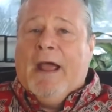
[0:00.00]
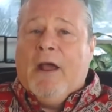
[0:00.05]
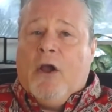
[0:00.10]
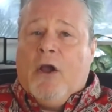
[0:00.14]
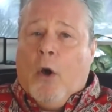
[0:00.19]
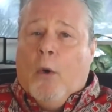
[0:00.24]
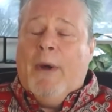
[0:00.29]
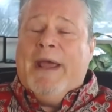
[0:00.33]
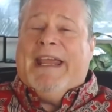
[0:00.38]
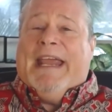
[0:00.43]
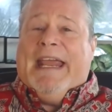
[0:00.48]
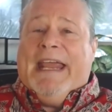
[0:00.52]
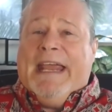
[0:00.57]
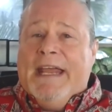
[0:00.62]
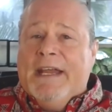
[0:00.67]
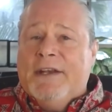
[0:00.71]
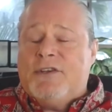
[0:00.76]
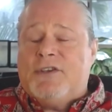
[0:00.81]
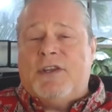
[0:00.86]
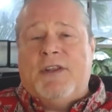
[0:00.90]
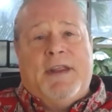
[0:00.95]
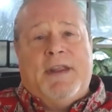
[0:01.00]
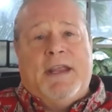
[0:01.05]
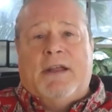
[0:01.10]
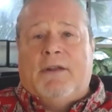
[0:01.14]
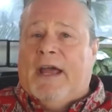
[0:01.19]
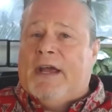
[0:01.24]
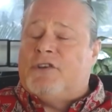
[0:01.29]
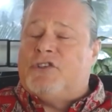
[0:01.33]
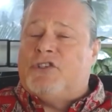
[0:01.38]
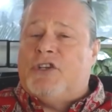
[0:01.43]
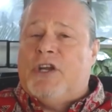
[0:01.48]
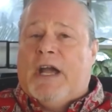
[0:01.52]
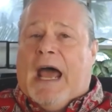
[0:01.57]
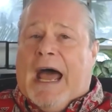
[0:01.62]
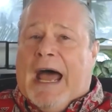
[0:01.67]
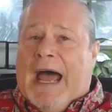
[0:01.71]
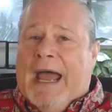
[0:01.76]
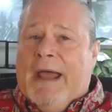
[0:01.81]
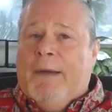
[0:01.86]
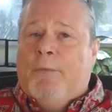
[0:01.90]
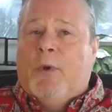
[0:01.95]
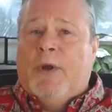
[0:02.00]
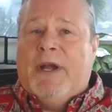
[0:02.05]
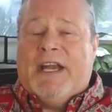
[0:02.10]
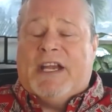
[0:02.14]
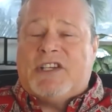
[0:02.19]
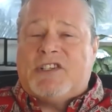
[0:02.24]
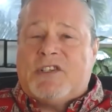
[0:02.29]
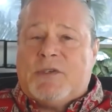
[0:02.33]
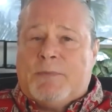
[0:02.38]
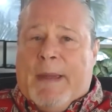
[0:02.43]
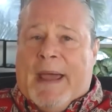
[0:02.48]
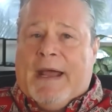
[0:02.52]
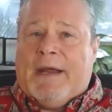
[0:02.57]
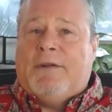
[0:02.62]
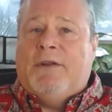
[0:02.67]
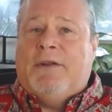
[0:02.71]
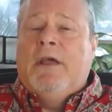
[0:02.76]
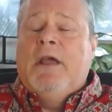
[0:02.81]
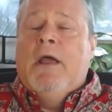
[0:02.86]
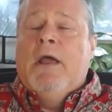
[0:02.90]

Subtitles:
Going into the election, I would expect